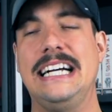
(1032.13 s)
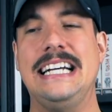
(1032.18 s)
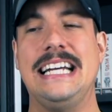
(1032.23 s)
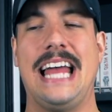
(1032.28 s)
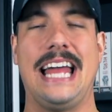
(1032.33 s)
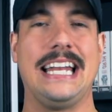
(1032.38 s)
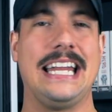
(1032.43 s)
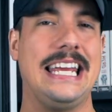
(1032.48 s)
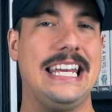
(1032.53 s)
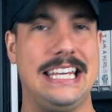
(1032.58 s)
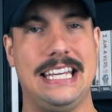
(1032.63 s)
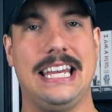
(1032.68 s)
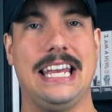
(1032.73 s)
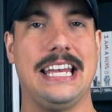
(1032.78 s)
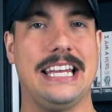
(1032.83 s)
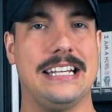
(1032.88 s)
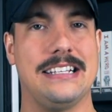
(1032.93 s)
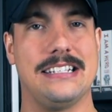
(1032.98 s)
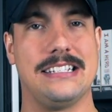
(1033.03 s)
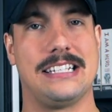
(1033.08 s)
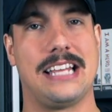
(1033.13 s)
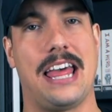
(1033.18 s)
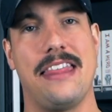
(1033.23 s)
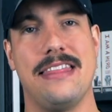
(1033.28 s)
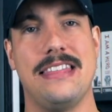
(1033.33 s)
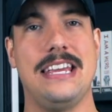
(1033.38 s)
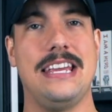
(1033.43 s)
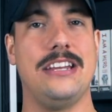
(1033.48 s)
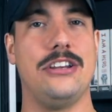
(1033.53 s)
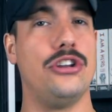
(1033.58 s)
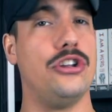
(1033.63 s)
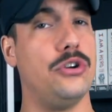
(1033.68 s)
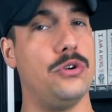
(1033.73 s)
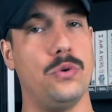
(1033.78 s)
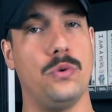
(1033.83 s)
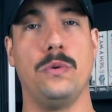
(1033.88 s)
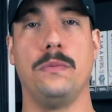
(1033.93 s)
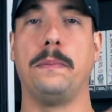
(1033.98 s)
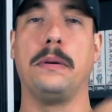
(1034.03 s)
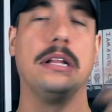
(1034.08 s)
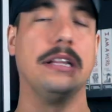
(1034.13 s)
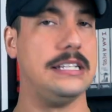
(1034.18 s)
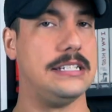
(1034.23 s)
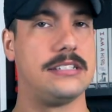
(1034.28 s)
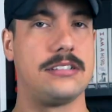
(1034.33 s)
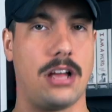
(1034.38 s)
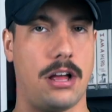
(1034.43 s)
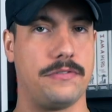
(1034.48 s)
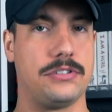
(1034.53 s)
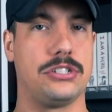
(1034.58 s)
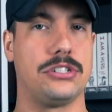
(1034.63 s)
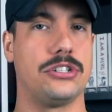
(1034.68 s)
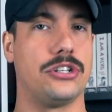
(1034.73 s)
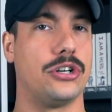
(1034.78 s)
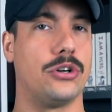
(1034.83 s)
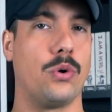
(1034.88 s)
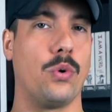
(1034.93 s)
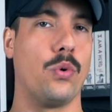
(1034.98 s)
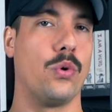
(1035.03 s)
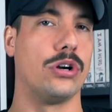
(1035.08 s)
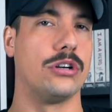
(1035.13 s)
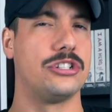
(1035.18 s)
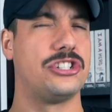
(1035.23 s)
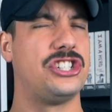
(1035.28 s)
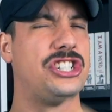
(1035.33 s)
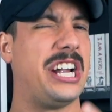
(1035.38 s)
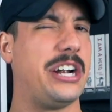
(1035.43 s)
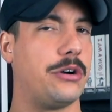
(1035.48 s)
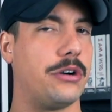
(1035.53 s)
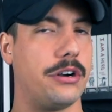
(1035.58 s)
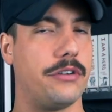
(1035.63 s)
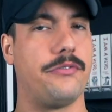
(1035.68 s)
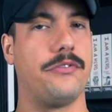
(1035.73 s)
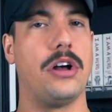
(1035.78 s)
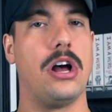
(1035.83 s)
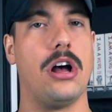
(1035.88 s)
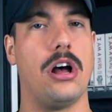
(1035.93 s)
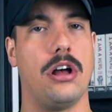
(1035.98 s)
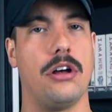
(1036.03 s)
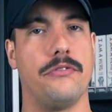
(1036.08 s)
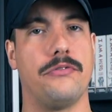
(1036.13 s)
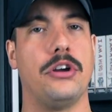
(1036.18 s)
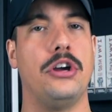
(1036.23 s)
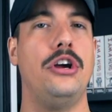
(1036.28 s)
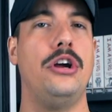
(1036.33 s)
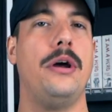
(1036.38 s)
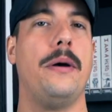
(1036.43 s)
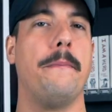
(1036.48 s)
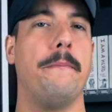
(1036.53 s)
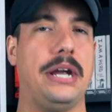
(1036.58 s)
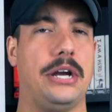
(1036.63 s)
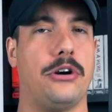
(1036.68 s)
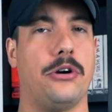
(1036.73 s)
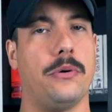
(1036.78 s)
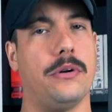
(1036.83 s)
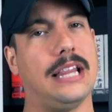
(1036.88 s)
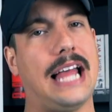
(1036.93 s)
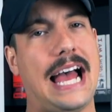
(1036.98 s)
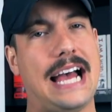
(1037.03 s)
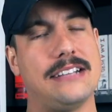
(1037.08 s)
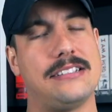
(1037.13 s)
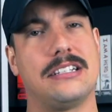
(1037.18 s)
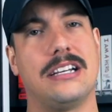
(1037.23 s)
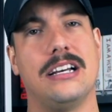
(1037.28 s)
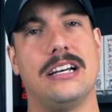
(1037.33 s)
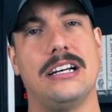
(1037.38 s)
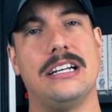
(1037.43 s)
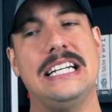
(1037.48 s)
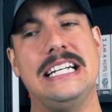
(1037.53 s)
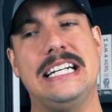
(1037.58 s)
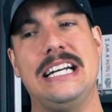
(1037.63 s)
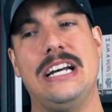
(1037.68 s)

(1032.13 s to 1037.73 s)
and he is the new police officer or sheriff of Barrow, Alaska,